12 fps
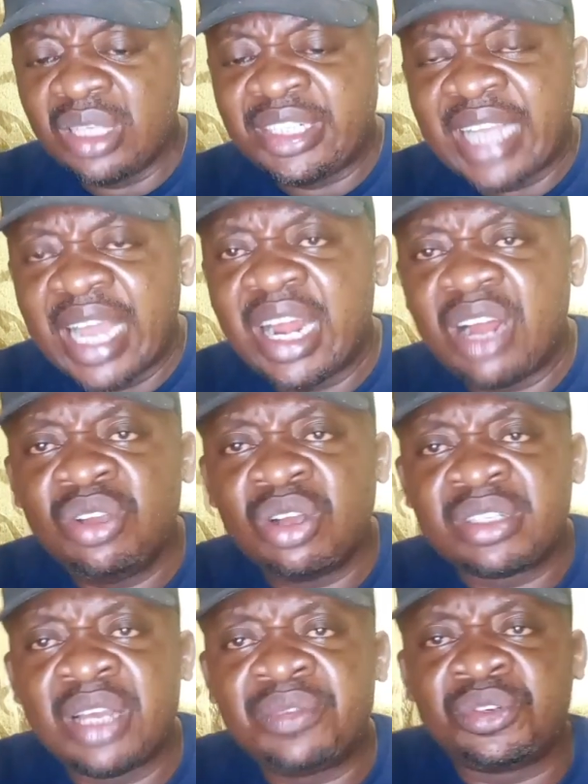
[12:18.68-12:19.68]
channel
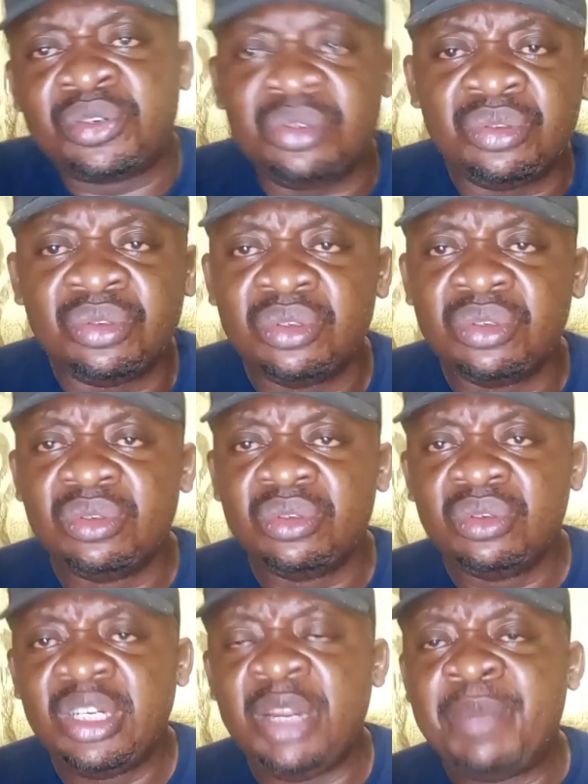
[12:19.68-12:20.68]
yourself through.
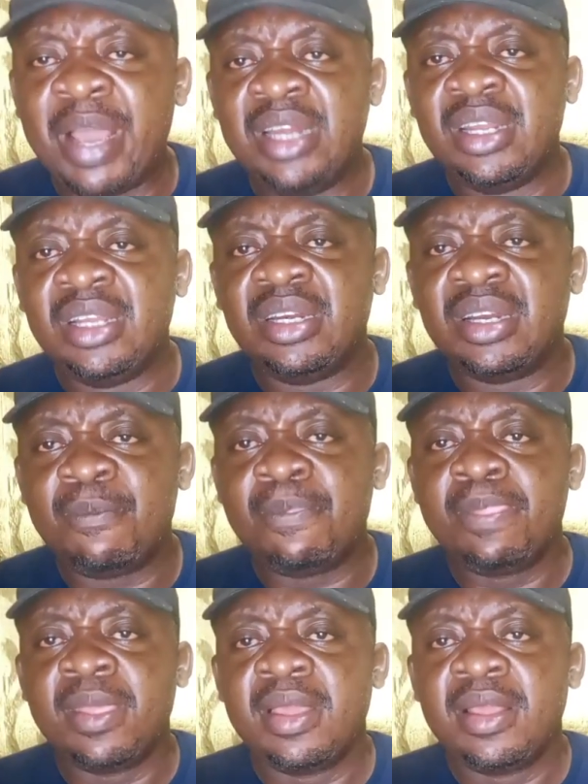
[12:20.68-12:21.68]
Depending,
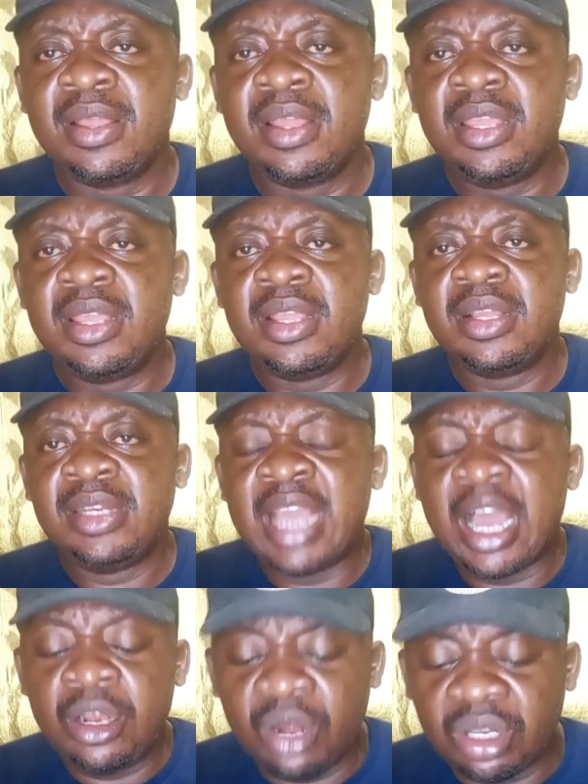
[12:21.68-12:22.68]

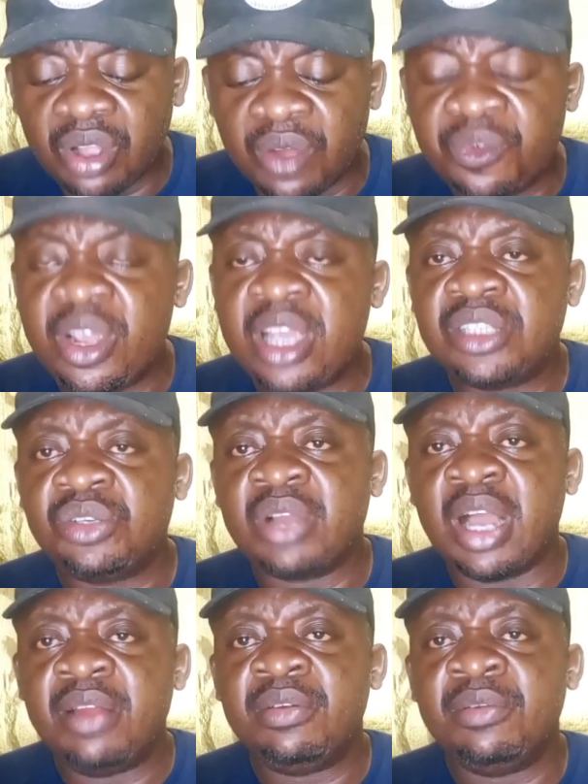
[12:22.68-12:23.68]
there are a lot of ways you
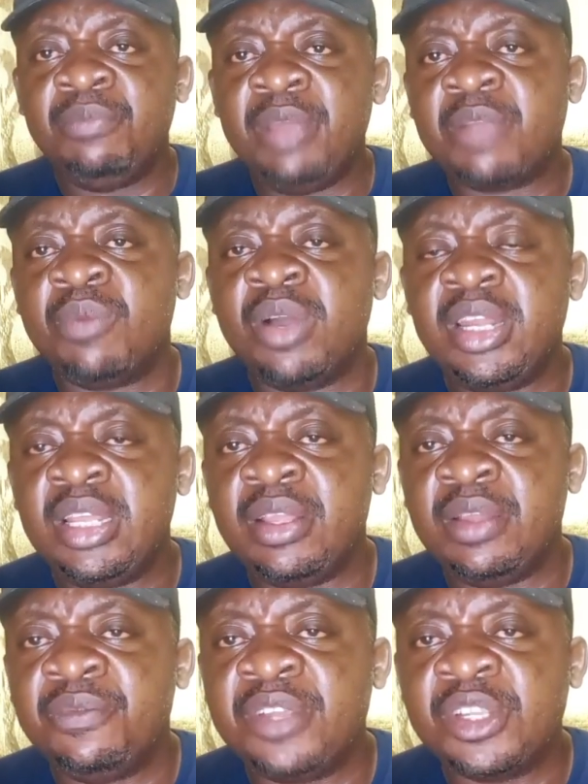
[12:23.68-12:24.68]
can make
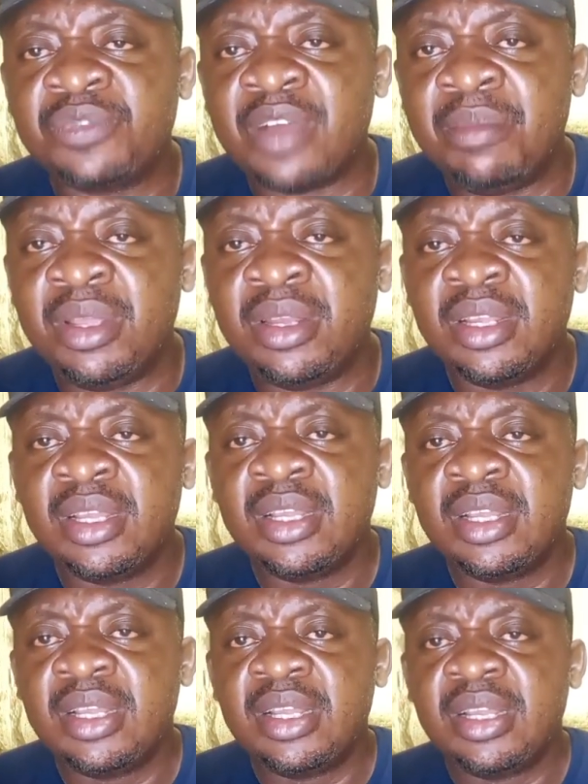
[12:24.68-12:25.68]
money in fish farming.
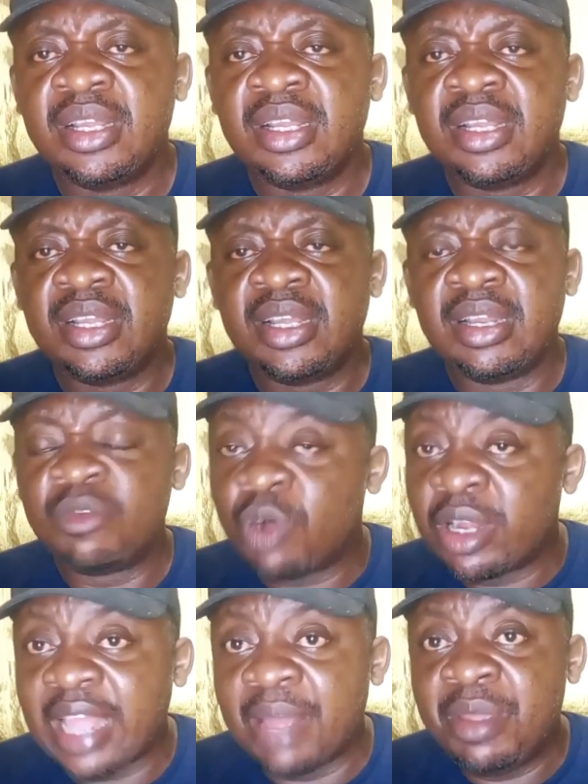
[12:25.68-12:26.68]

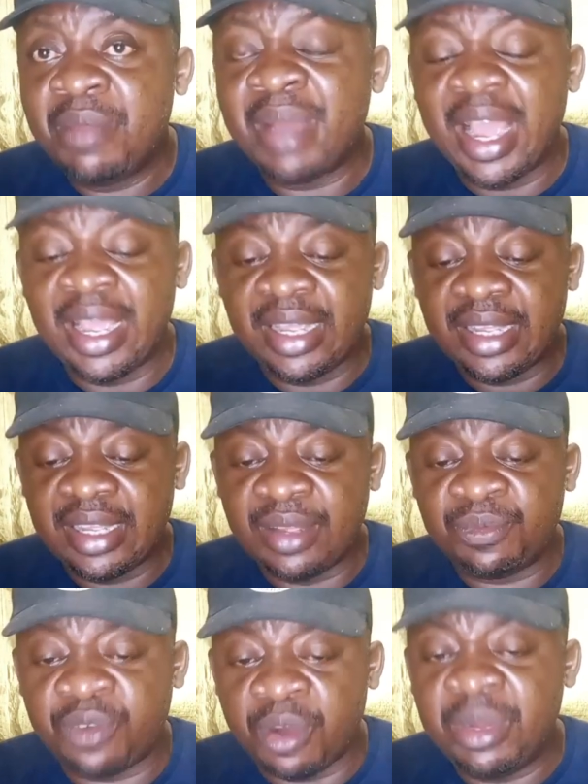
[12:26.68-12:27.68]
What I mean by
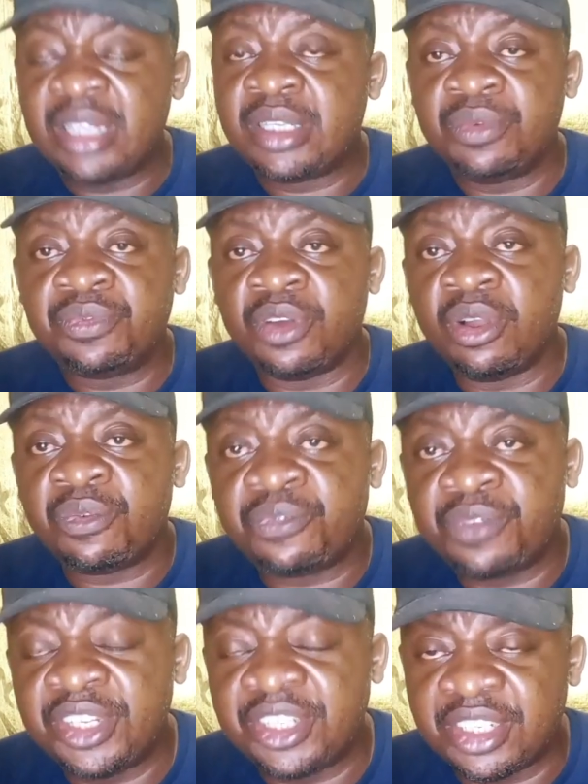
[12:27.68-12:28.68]
formulating for your
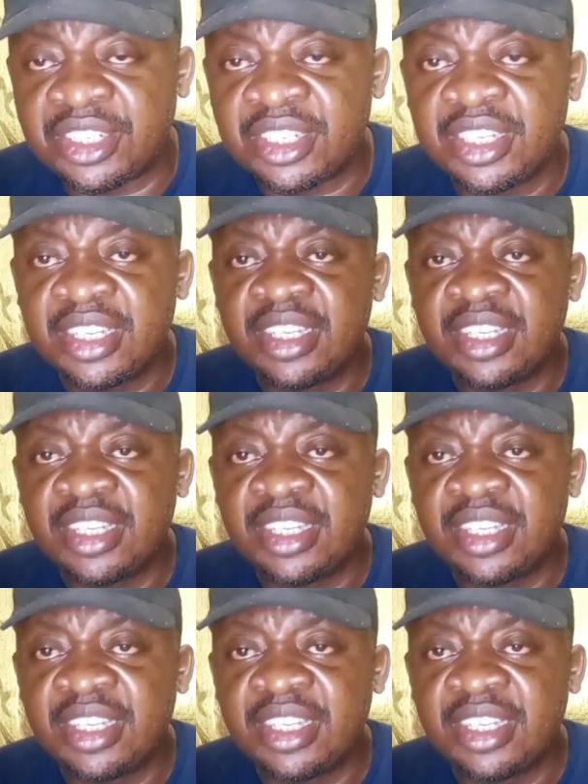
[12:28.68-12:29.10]
fishes,